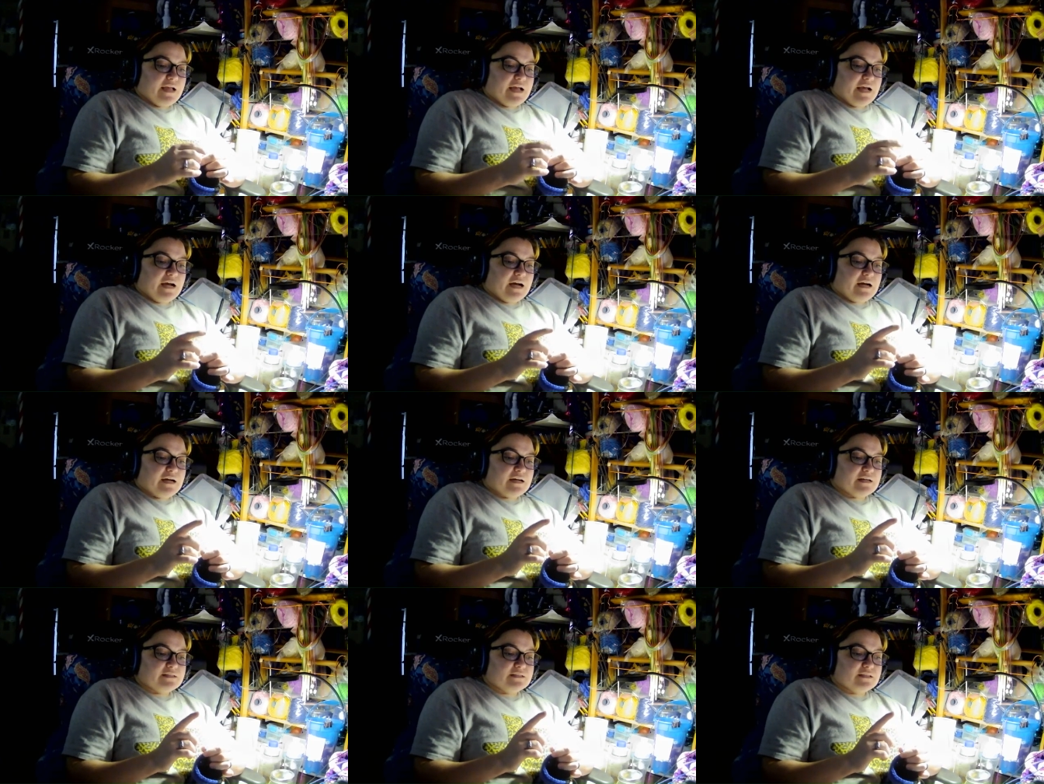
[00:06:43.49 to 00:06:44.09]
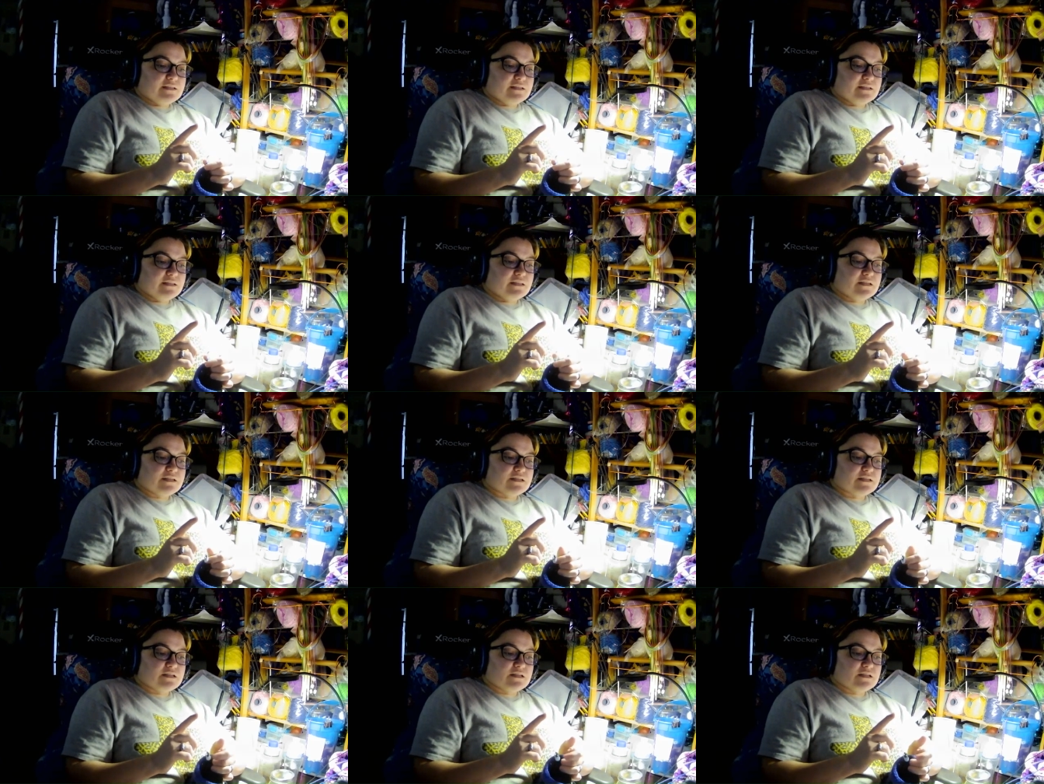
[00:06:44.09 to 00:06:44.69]
and
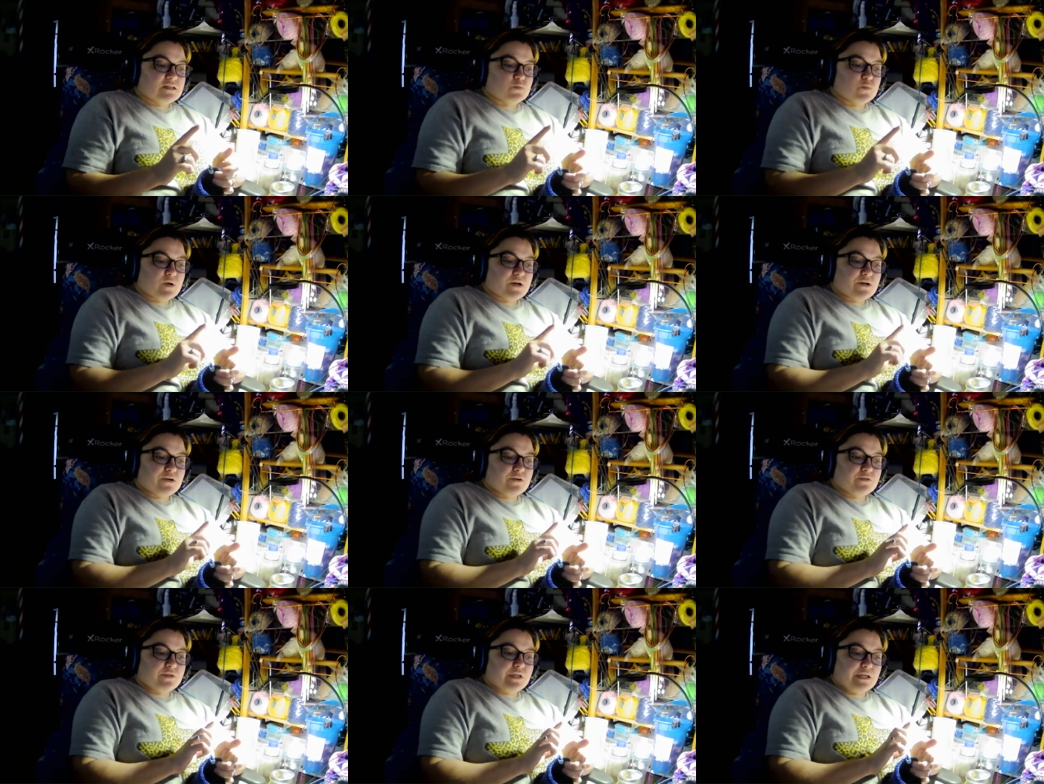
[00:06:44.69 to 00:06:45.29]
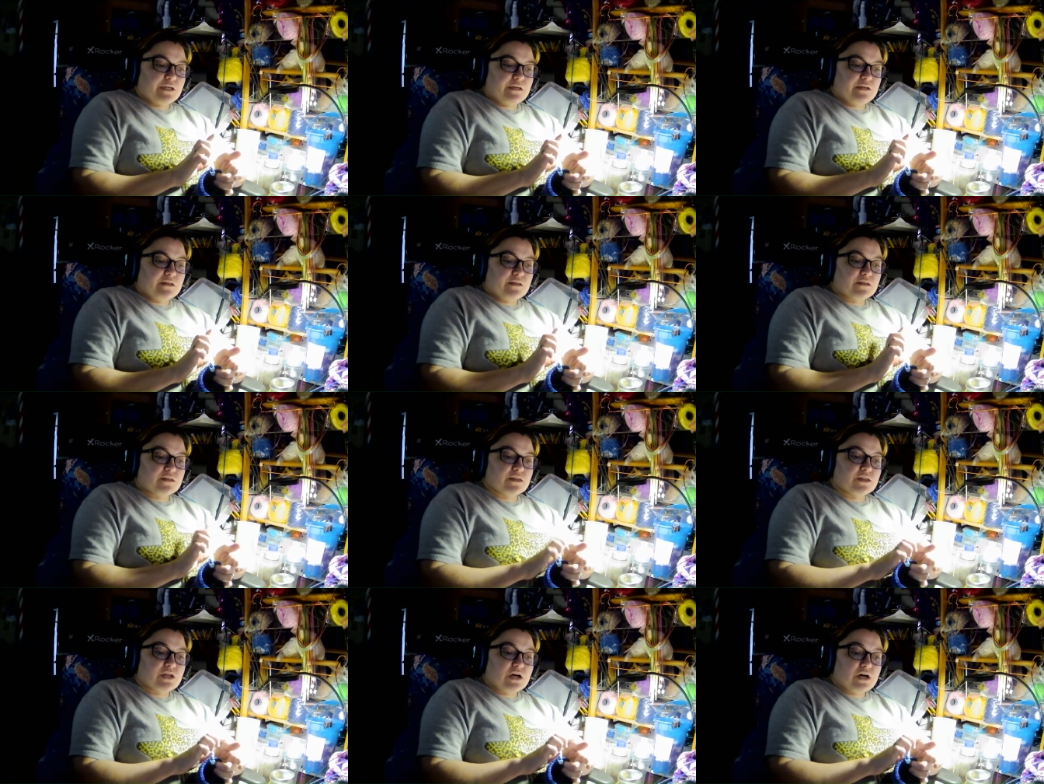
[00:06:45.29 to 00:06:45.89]
this is where the
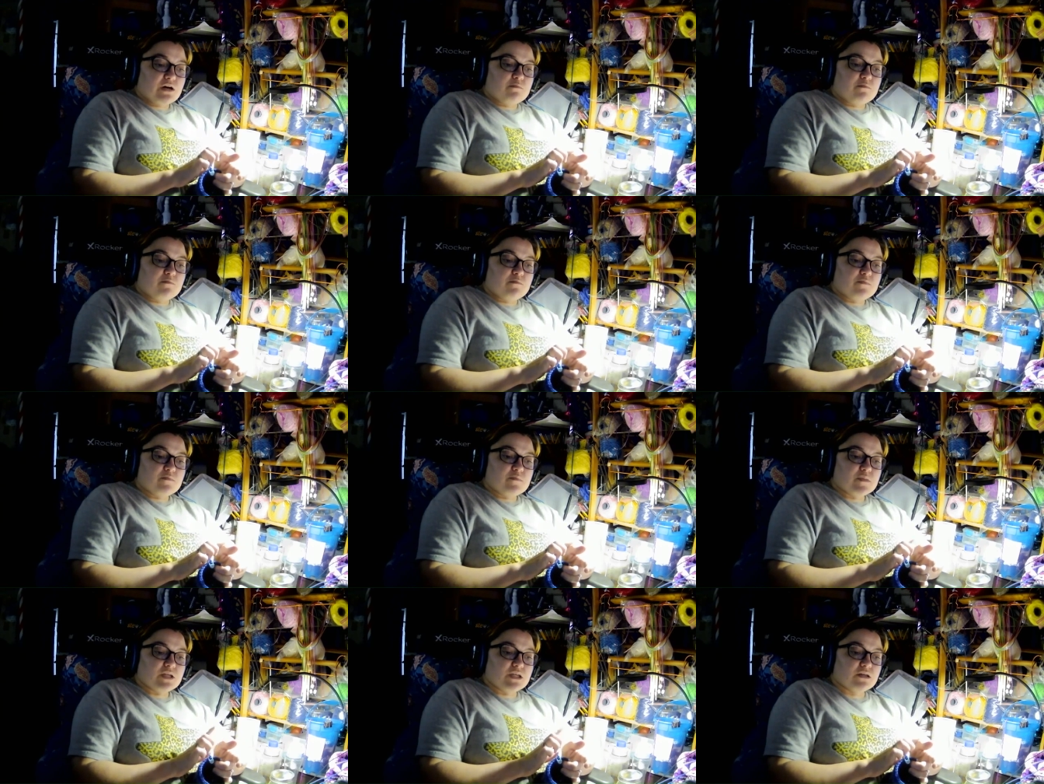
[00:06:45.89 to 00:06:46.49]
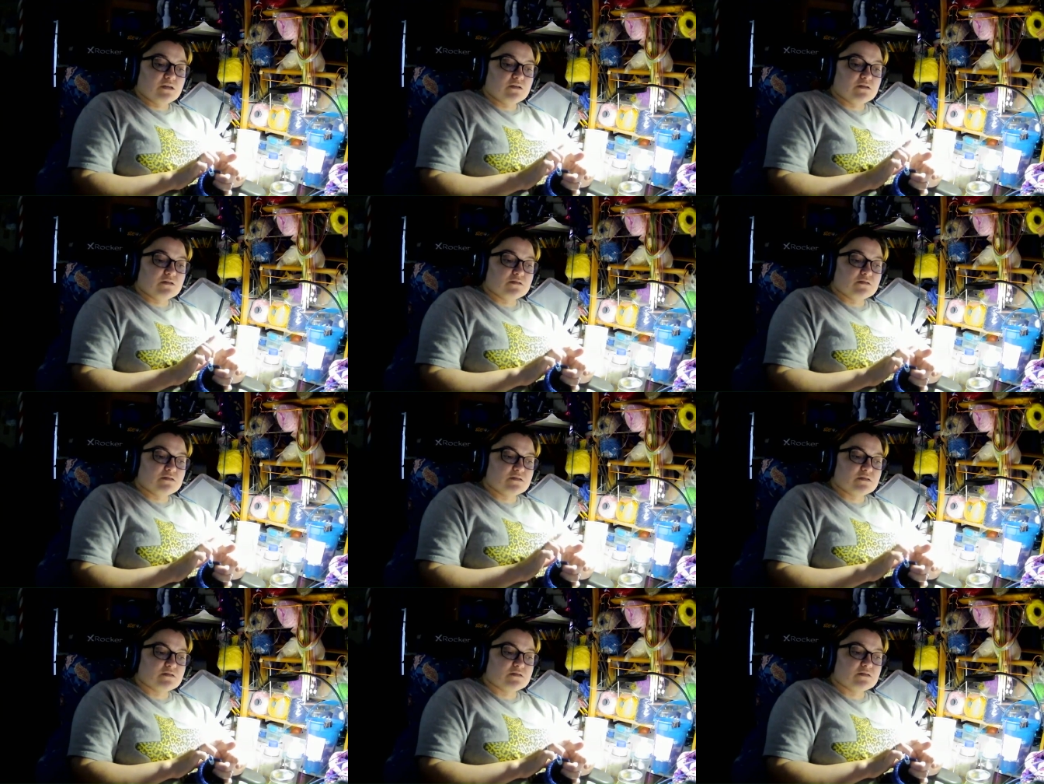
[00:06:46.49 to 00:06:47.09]
thumb
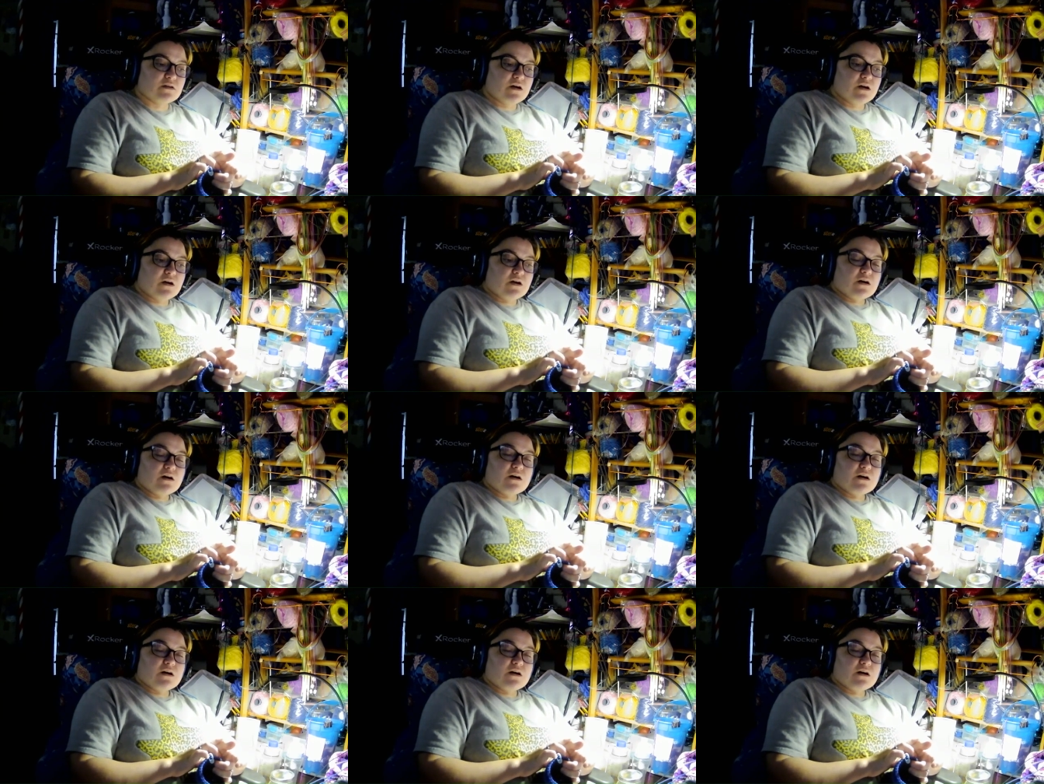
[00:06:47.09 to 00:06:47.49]
is.